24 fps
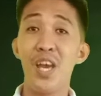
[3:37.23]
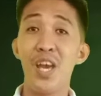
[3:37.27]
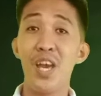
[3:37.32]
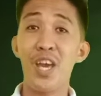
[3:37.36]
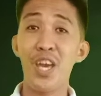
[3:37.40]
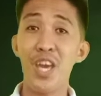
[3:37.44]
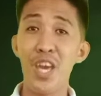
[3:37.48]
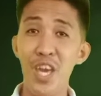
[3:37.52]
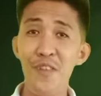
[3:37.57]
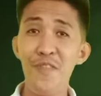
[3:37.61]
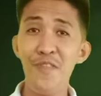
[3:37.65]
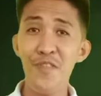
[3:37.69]

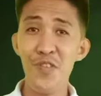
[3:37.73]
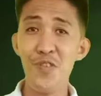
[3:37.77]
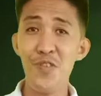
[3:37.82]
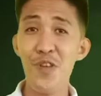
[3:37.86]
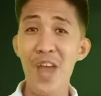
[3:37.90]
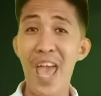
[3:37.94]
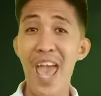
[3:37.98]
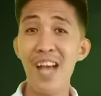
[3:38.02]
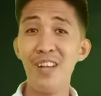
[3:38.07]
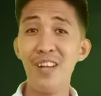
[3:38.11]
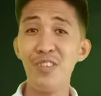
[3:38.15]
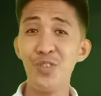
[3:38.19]
If
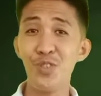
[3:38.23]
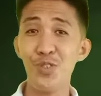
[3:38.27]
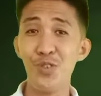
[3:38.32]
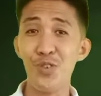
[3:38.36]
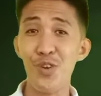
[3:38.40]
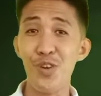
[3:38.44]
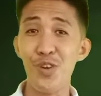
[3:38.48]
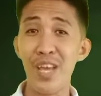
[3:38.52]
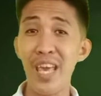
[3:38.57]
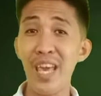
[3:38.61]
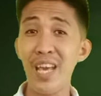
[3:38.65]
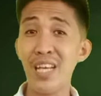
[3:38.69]
your
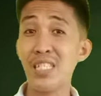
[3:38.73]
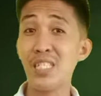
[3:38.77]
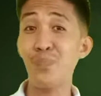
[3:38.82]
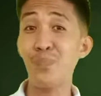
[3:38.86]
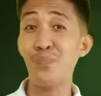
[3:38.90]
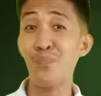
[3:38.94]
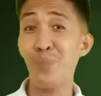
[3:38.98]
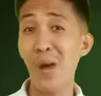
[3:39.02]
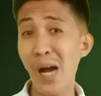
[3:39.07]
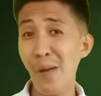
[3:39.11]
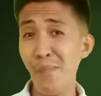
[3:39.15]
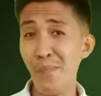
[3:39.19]
answer
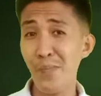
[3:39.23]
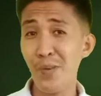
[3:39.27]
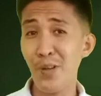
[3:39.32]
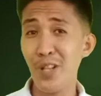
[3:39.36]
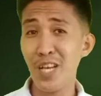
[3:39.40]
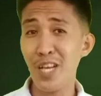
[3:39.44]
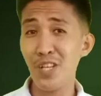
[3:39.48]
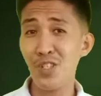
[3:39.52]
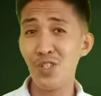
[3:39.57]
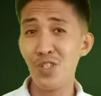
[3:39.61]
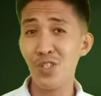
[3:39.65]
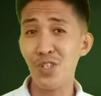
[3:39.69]
is
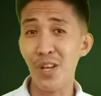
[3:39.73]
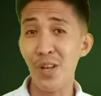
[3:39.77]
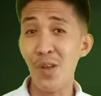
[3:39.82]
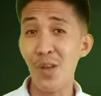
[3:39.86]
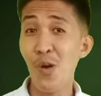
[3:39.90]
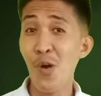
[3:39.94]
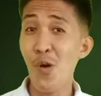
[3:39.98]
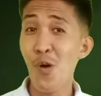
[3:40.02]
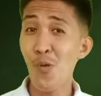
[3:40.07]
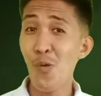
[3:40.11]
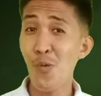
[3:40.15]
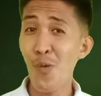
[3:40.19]

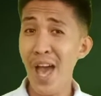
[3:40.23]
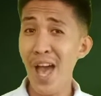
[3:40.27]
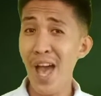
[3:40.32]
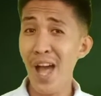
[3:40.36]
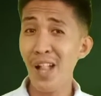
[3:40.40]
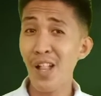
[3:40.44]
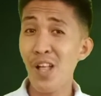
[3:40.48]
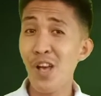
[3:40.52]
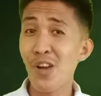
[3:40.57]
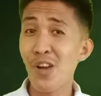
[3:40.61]
population, well,